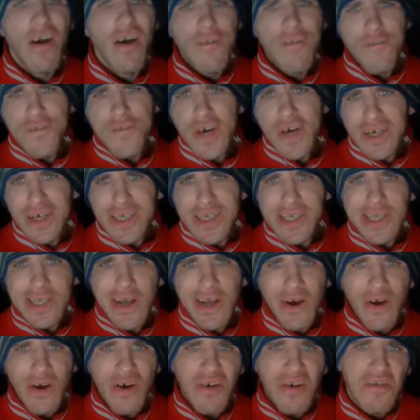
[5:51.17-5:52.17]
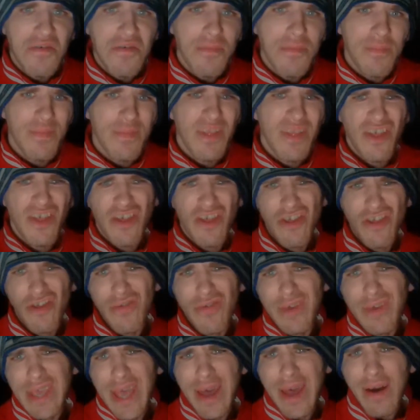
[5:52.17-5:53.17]
First half,
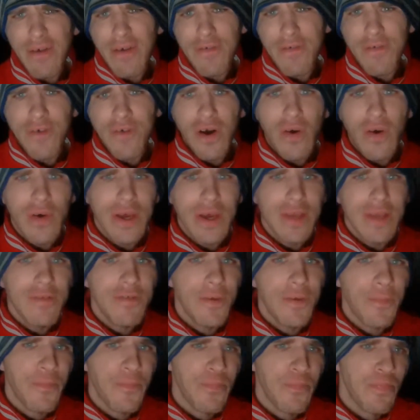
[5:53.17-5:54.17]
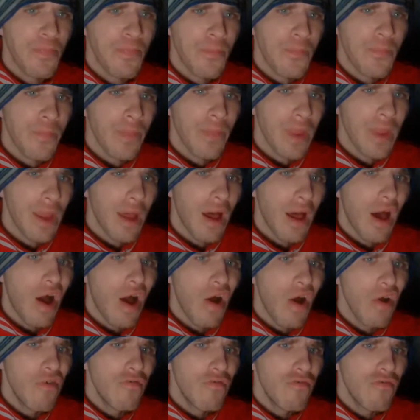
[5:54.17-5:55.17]
3 out of 5.
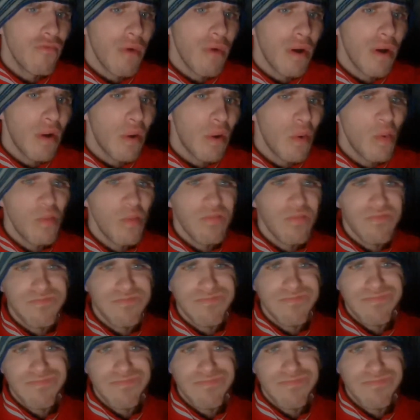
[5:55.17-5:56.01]
Overall,